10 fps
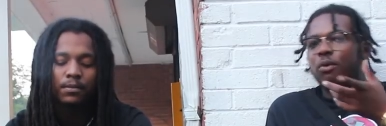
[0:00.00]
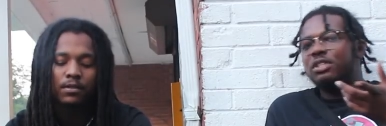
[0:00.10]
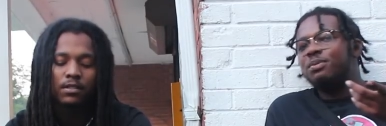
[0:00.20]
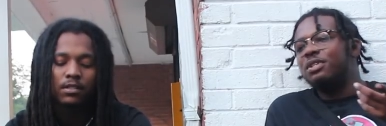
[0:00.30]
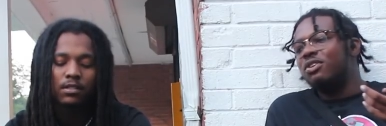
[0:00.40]

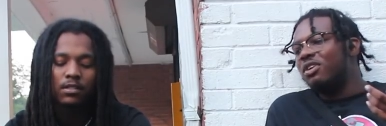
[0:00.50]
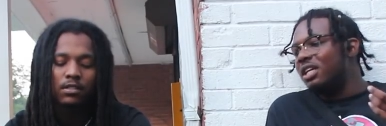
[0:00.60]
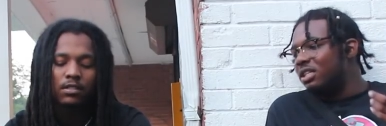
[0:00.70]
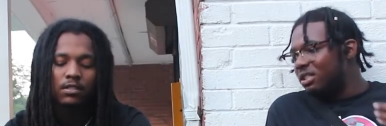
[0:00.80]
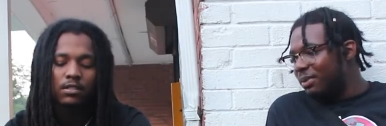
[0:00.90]
Speaker 1: What you be doing
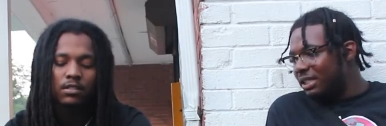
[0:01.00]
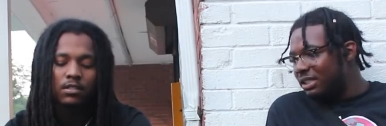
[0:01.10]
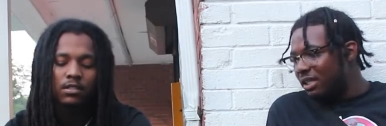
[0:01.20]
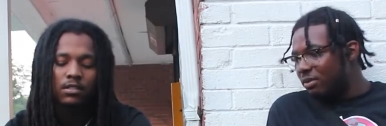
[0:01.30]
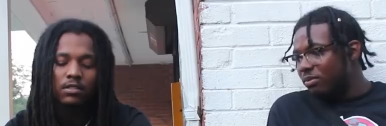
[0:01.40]
in your spare
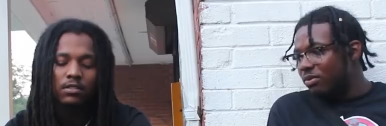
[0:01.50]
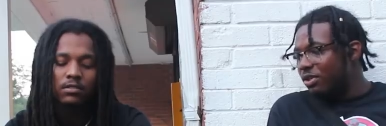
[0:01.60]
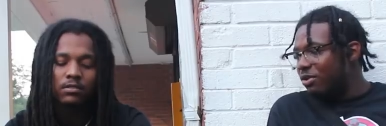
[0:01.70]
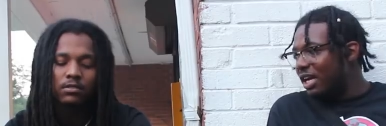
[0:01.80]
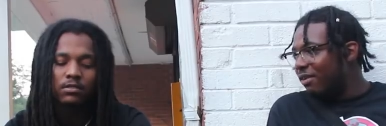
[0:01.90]
time
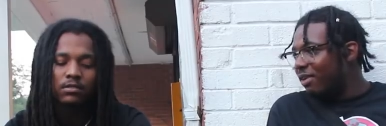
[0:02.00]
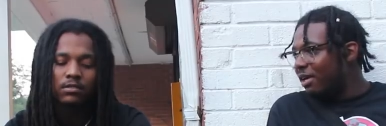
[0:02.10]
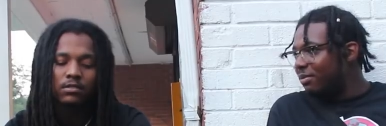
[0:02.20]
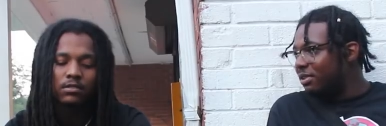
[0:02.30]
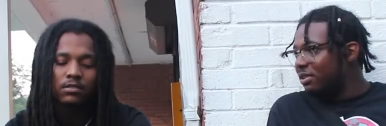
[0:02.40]
when you're not
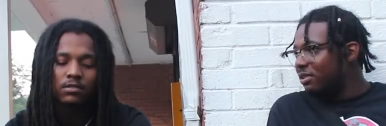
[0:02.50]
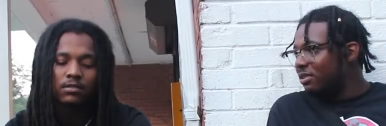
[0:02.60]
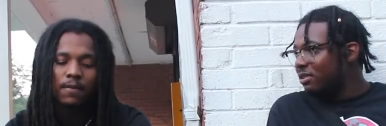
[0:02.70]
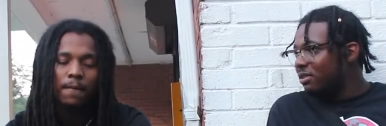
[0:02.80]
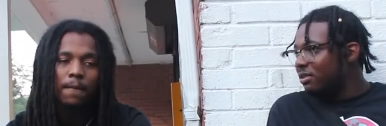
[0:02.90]
rapping?
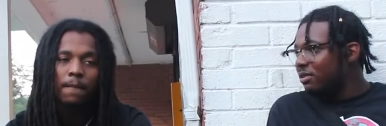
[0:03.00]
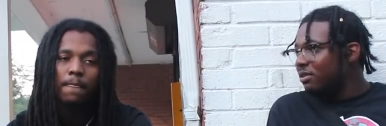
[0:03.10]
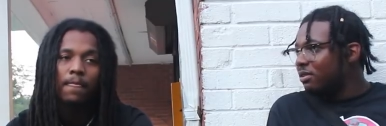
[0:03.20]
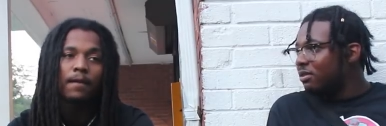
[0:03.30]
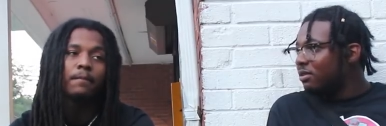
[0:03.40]

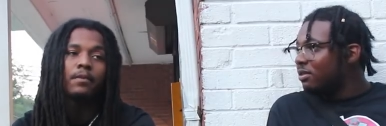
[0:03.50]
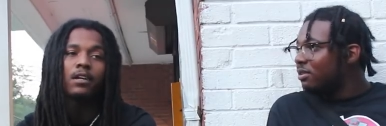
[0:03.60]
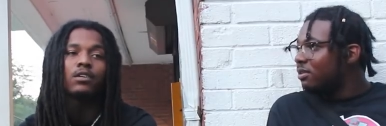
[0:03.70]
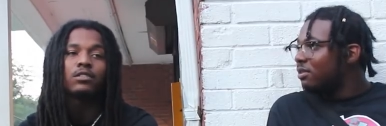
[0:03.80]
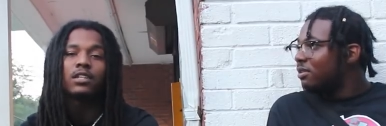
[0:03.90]

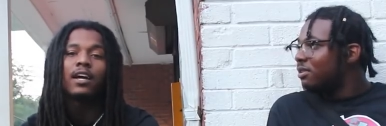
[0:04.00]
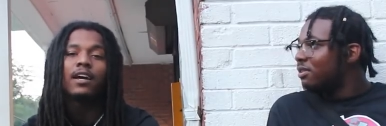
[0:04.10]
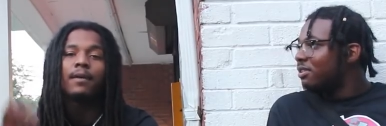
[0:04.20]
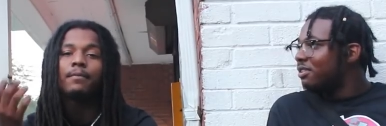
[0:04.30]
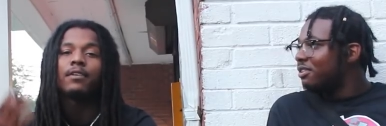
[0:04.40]
Speaker 2: Be
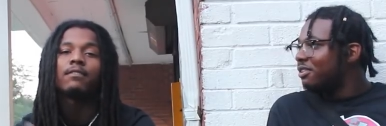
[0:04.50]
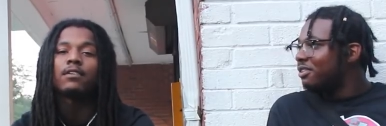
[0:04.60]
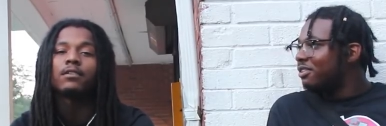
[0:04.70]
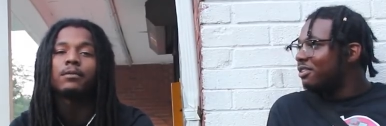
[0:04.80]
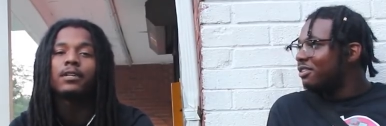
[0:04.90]
outside, be
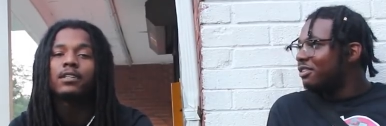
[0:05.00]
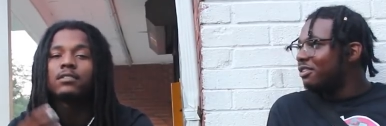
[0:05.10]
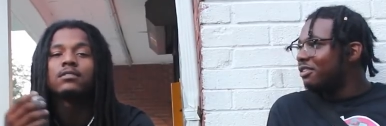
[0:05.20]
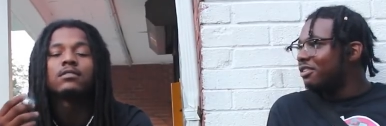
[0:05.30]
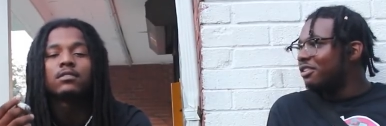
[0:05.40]
around the
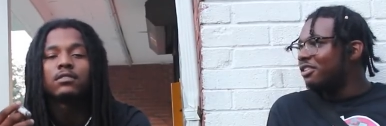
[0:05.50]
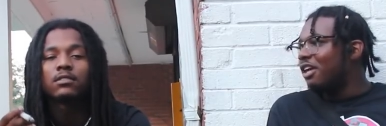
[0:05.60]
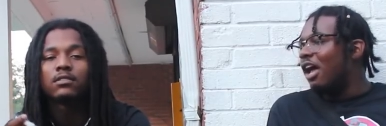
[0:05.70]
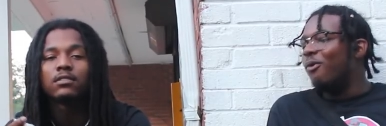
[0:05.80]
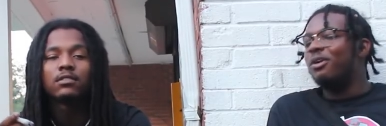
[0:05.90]

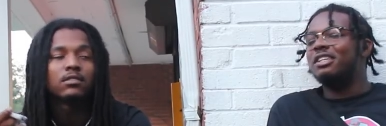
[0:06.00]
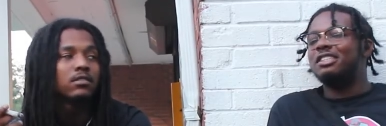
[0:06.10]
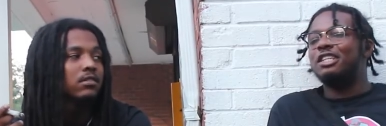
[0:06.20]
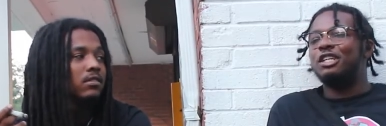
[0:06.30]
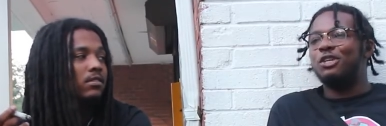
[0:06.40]
Speaker 1: And what
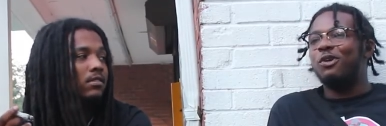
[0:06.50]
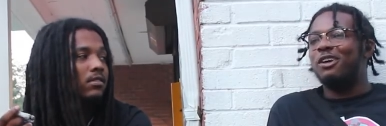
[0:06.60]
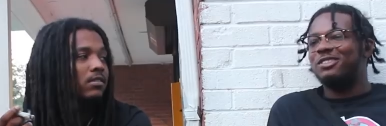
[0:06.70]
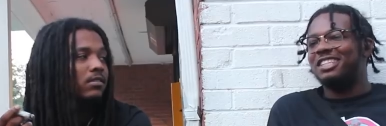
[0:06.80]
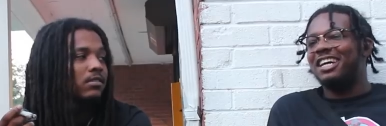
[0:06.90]
is it to do
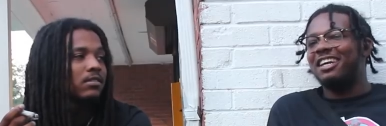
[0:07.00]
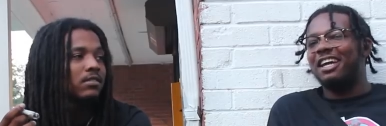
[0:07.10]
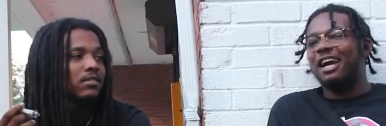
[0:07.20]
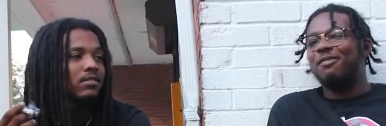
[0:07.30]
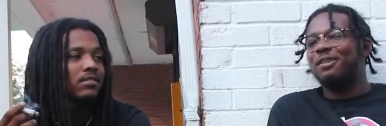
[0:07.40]
outside?
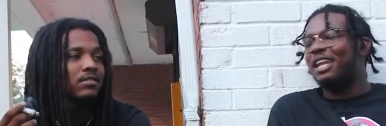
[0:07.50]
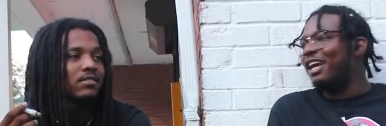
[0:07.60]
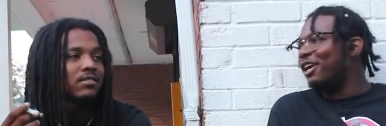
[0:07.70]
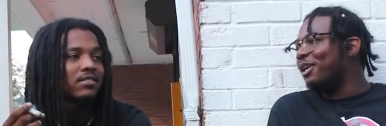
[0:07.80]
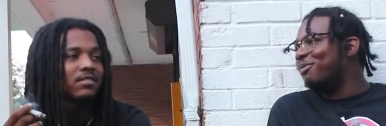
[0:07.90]
Like I feel
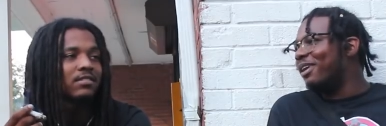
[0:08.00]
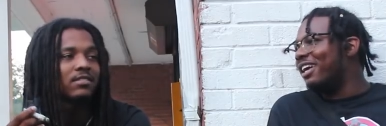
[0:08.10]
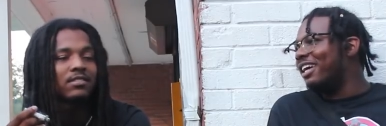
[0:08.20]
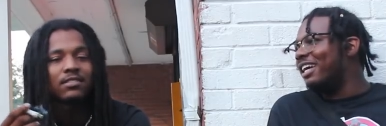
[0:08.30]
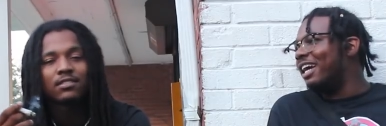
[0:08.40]
like
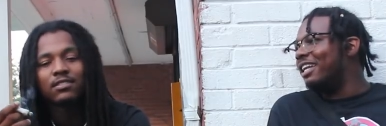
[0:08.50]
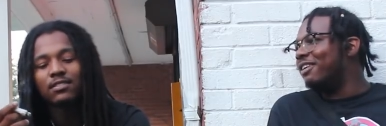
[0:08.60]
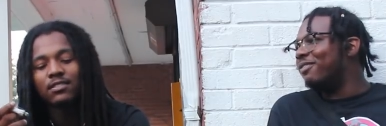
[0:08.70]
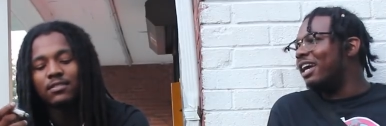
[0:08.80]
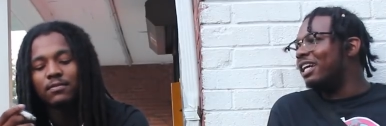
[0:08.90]
everybody got
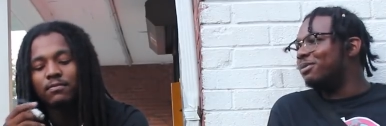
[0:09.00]
different